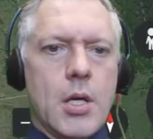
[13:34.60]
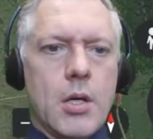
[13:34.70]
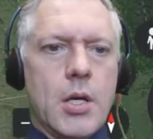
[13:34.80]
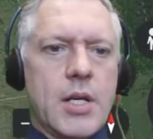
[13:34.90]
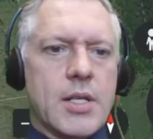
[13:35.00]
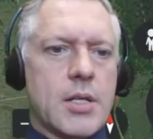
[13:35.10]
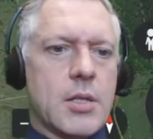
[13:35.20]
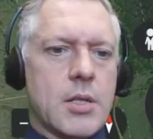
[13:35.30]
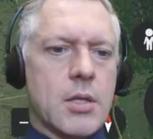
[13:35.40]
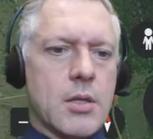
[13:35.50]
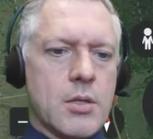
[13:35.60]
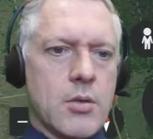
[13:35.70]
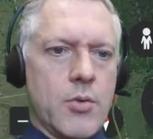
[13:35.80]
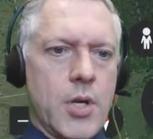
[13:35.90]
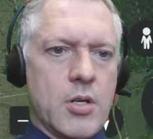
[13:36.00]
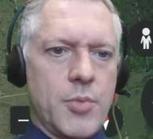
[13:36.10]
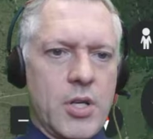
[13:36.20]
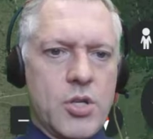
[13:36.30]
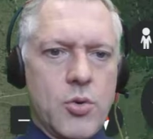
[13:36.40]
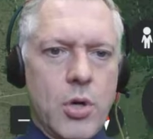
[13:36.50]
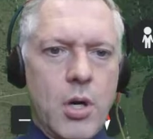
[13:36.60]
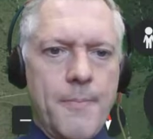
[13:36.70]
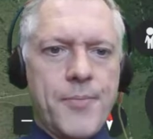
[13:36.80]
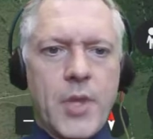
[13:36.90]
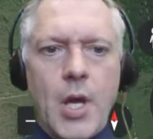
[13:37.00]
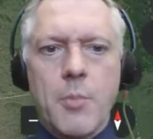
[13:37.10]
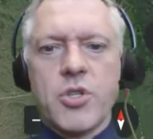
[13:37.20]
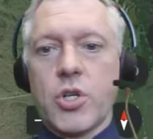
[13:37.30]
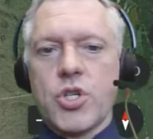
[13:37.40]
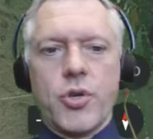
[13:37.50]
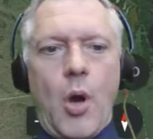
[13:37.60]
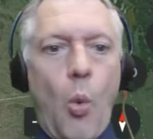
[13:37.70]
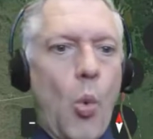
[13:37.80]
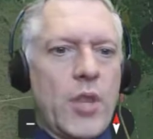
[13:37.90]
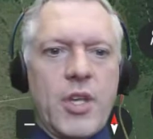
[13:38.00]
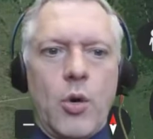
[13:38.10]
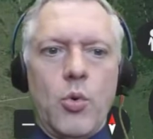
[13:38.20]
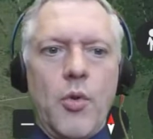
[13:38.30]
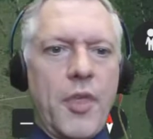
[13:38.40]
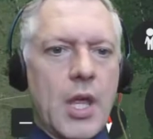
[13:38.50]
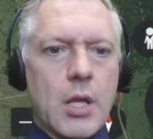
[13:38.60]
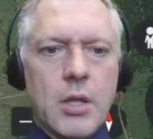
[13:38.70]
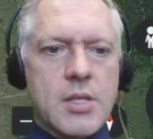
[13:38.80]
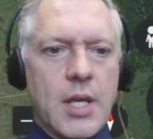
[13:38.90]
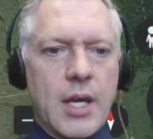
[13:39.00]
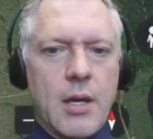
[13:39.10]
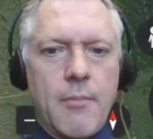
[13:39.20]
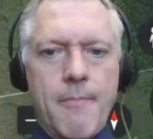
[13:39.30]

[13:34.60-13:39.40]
All right, so there's my tour. I'm just going to show you what the whole thing looks like.